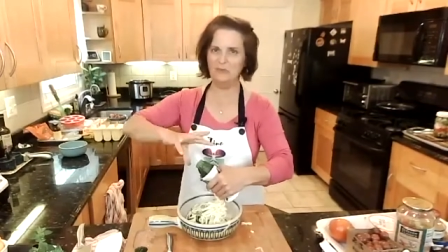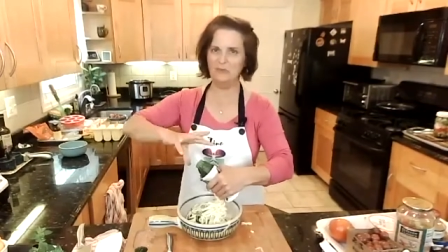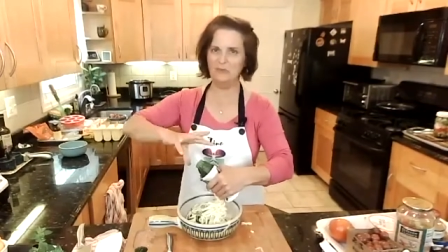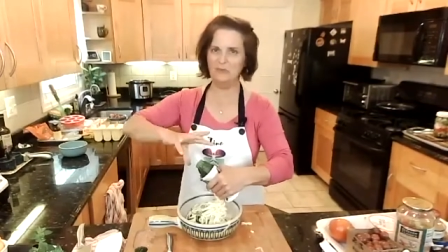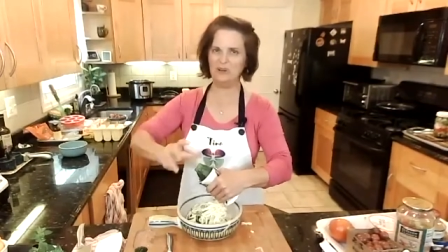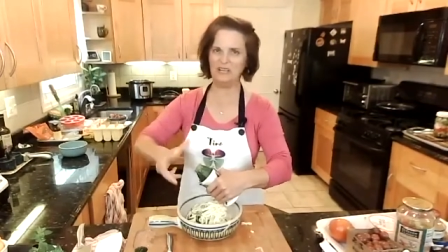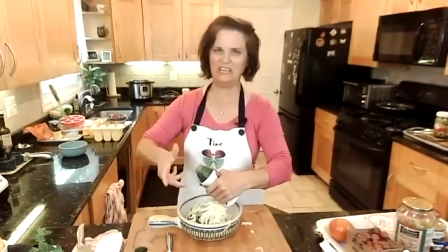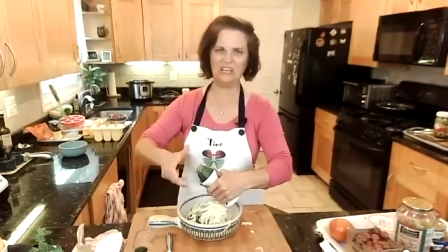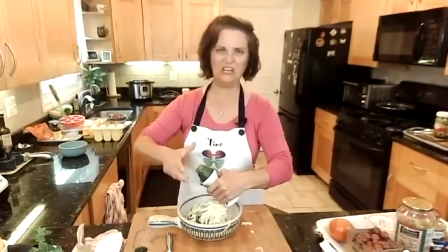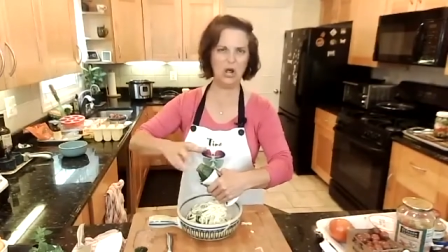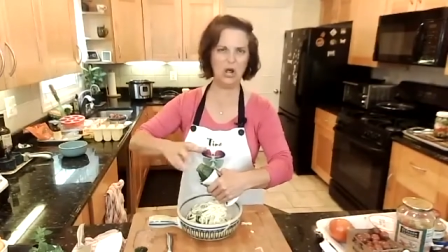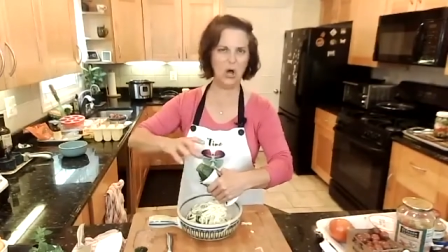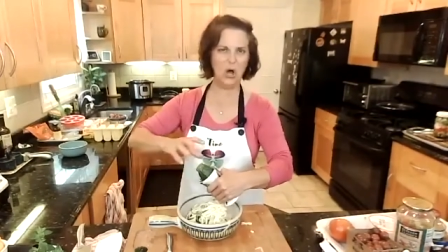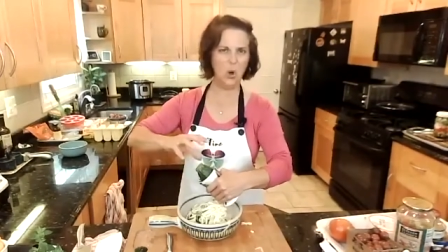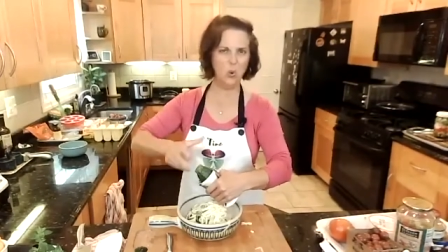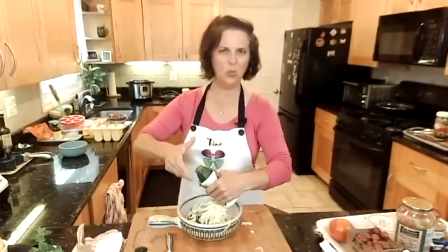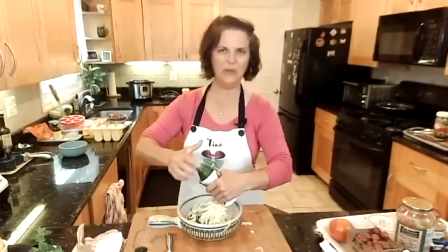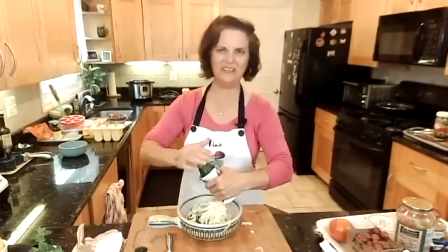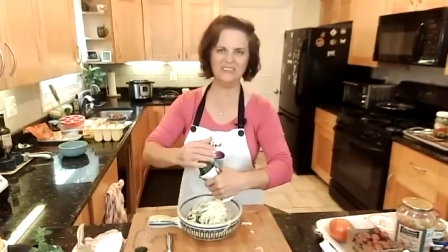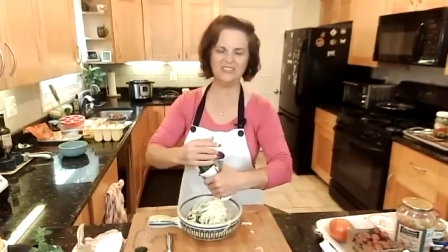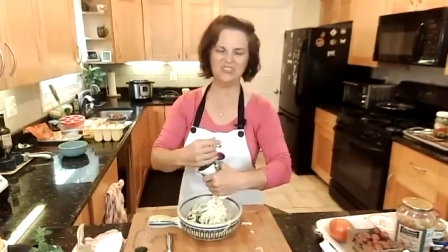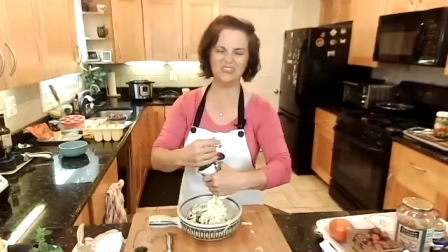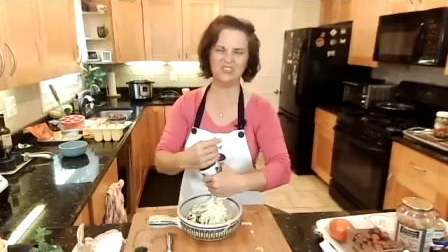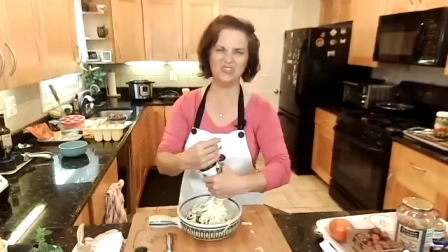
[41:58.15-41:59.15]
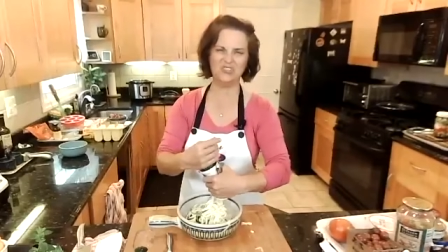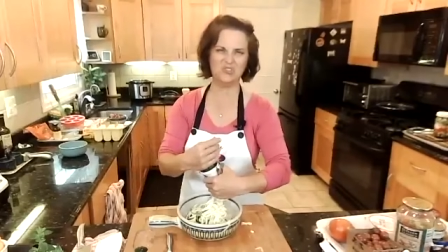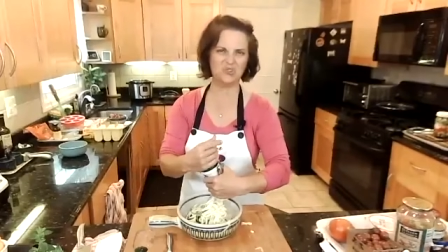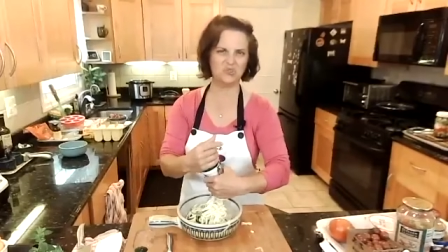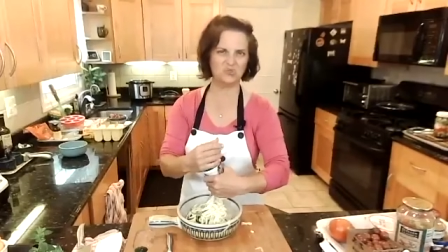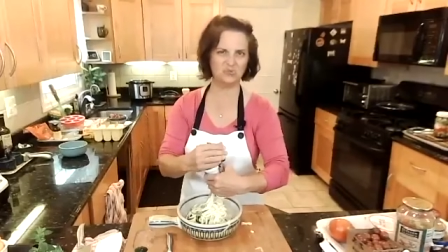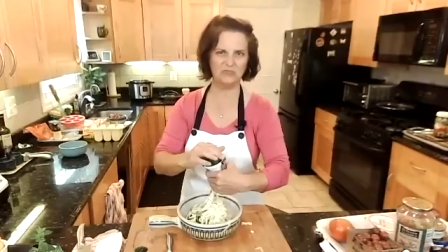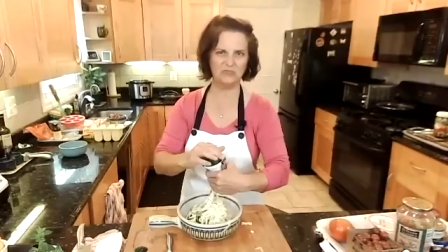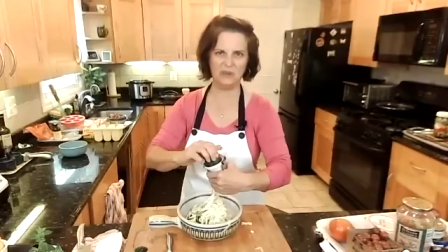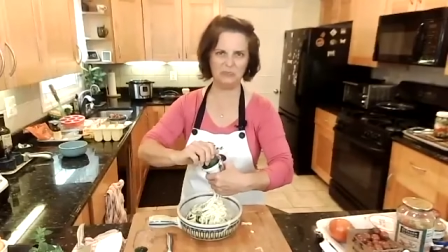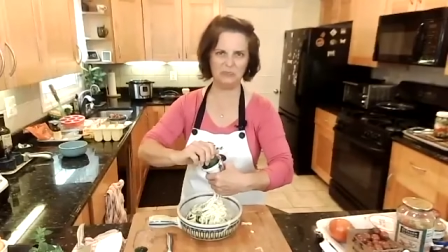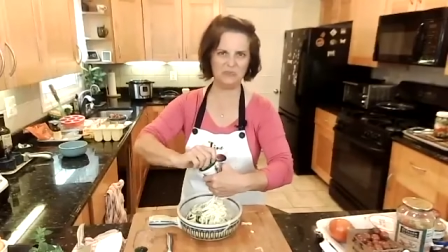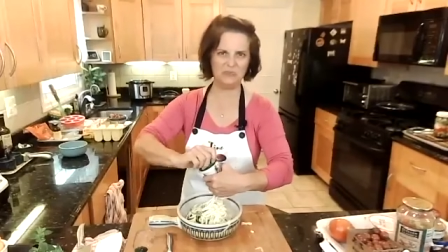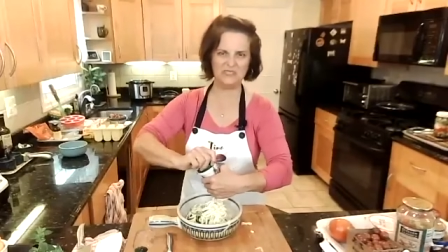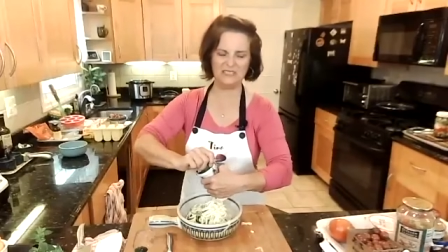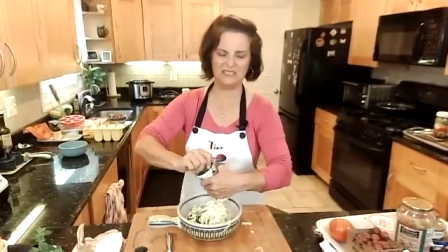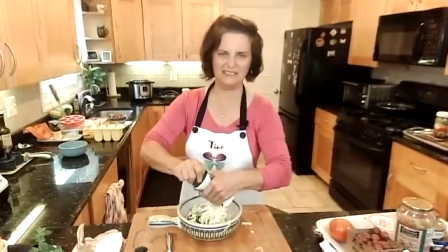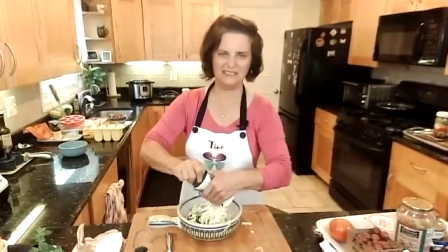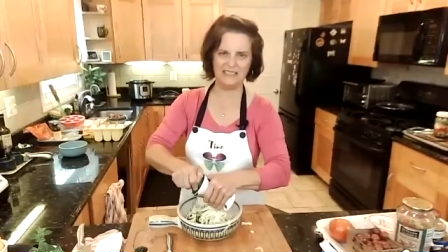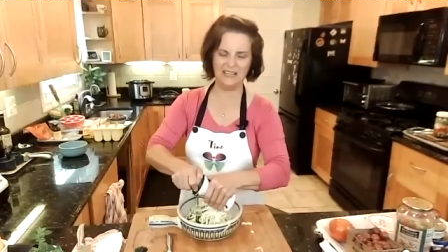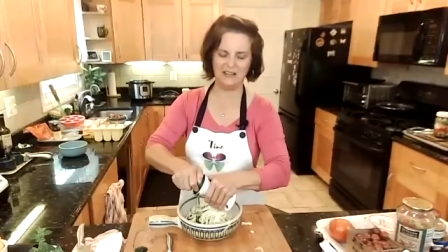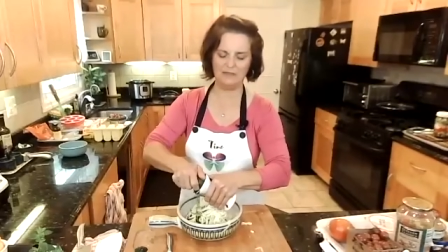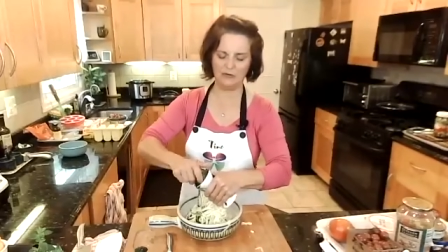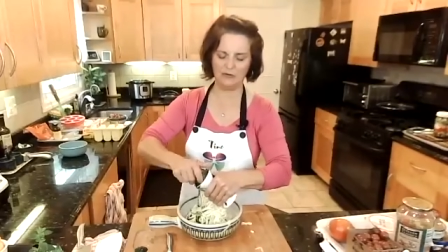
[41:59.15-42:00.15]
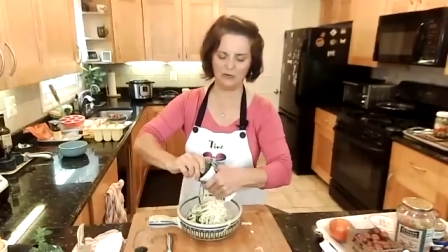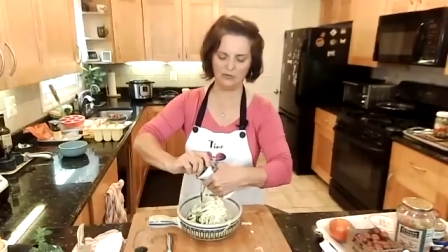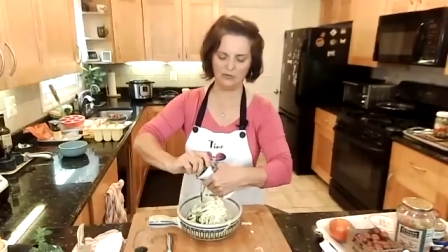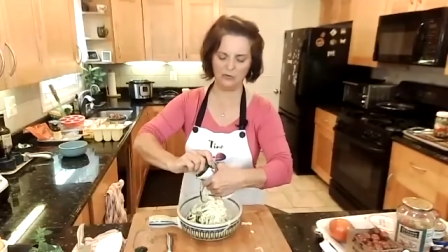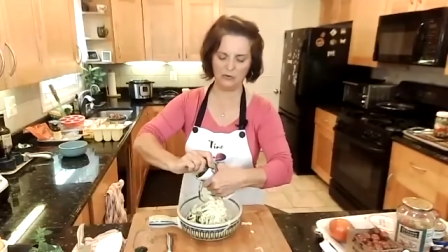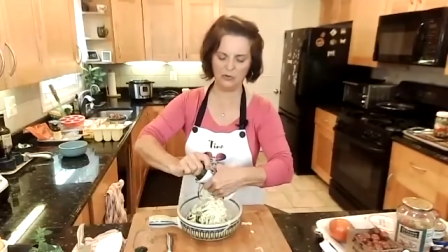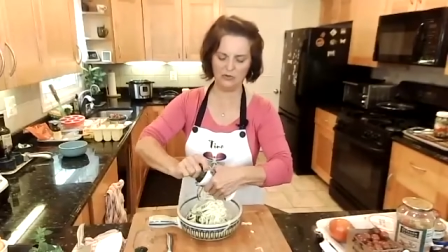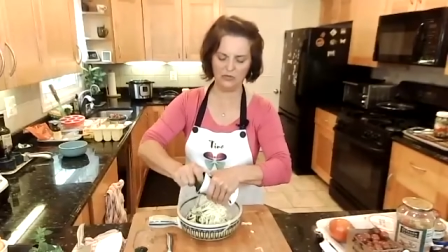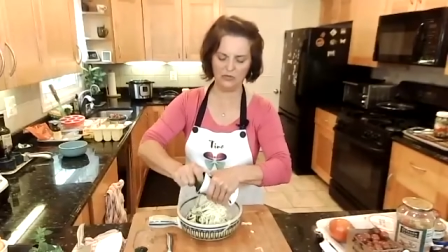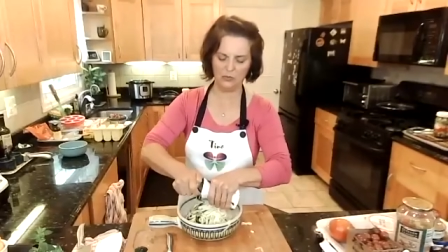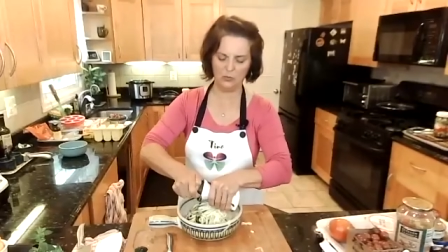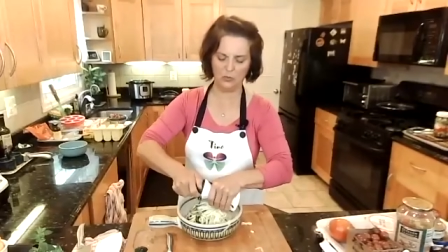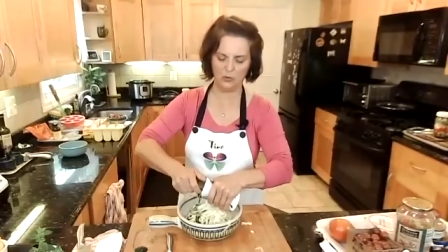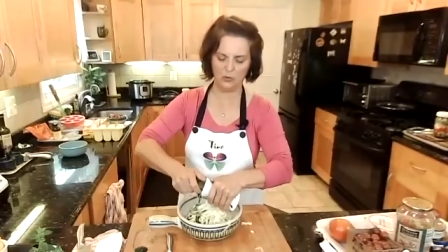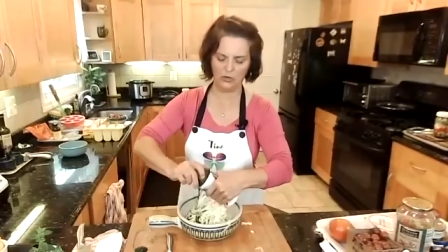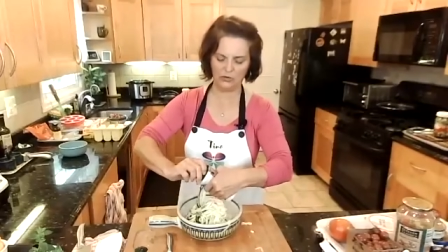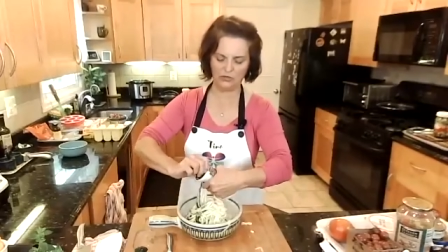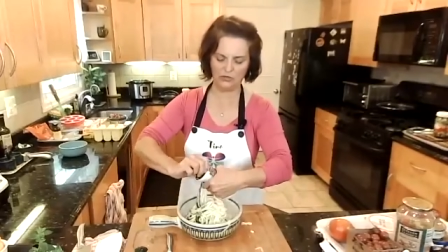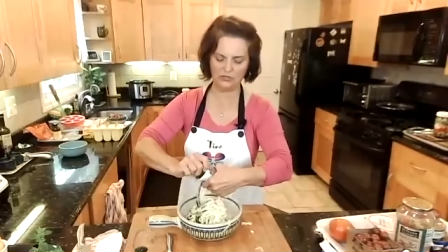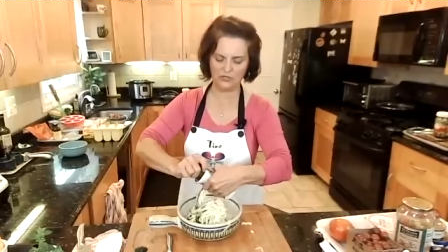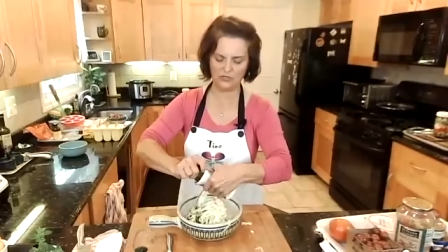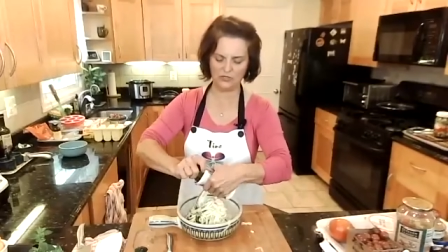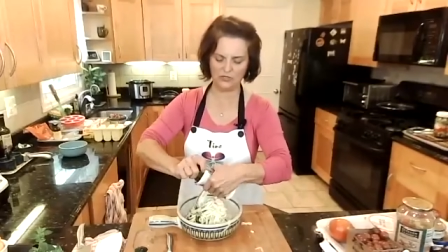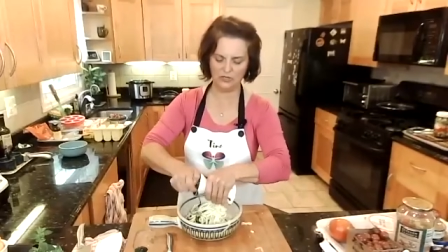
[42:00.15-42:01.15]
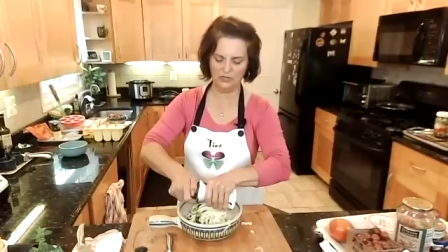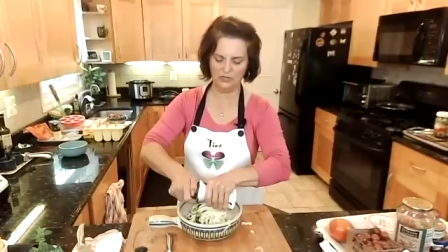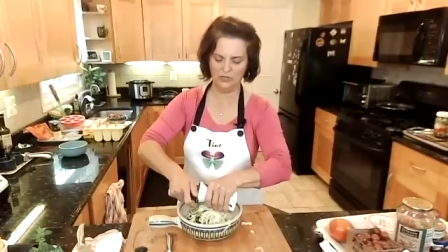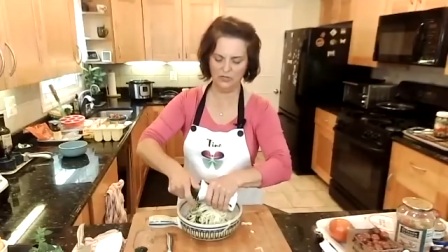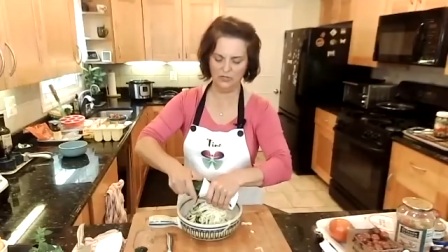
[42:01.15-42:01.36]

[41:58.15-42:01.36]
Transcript: but it always strips. It never really works.